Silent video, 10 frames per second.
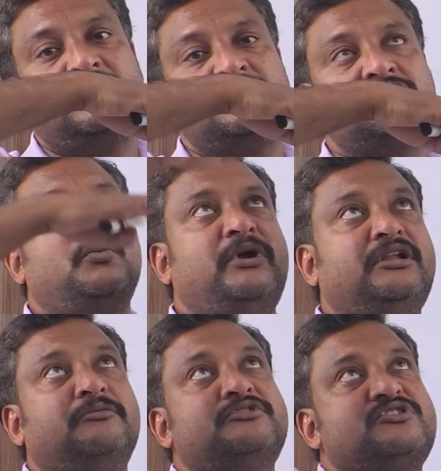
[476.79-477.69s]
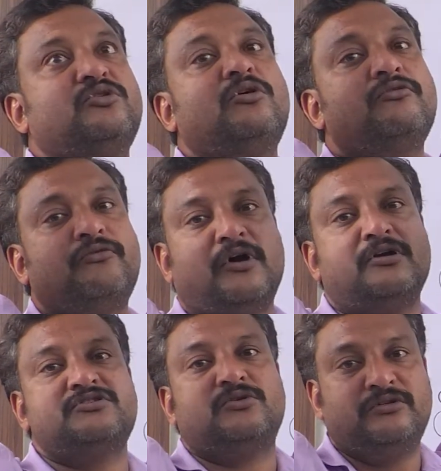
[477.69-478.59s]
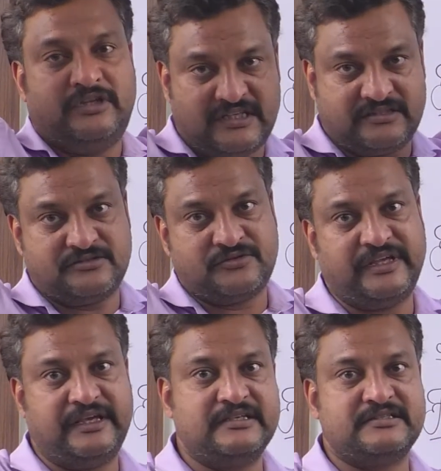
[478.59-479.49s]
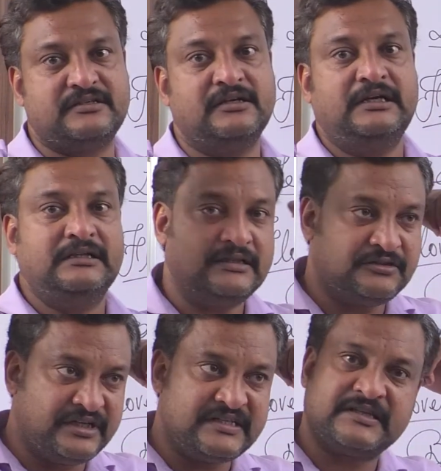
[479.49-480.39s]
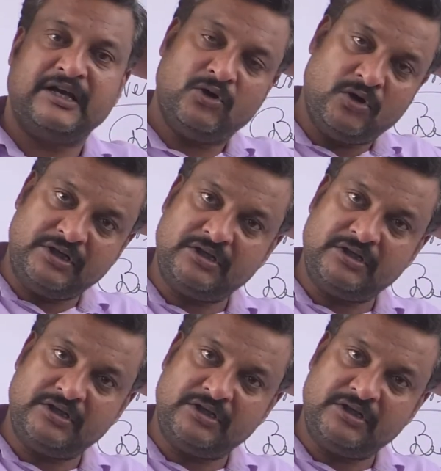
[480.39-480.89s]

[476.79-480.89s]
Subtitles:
So when the snow falls on these trees, the trees cannot